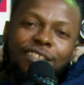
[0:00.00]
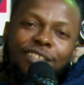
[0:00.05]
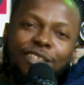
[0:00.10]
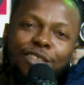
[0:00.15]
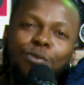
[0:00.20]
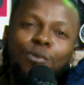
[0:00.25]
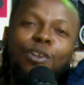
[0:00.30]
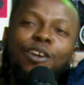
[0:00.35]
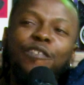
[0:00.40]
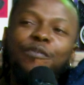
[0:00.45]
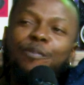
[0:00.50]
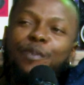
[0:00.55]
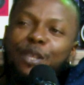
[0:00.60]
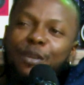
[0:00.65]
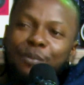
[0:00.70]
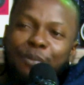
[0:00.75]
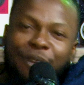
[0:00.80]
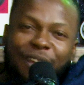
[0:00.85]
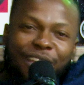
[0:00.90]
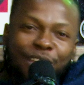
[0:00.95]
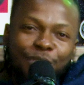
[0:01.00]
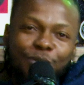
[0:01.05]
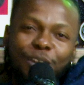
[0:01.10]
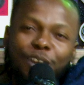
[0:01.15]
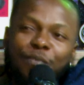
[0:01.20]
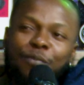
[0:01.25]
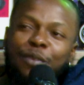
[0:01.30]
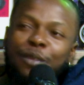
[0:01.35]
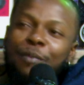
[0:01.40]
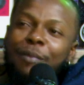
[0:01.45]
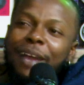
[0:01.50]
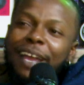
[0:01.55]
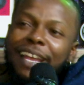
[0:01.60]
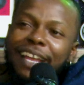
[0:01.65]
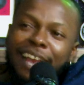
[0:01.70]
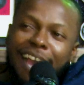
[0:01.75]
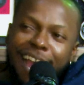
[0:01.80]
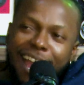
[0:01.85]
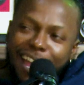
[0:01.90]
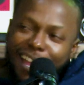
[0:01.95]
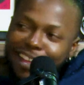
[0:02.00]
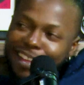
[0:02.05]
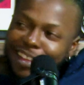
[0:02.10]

he would have been my guy.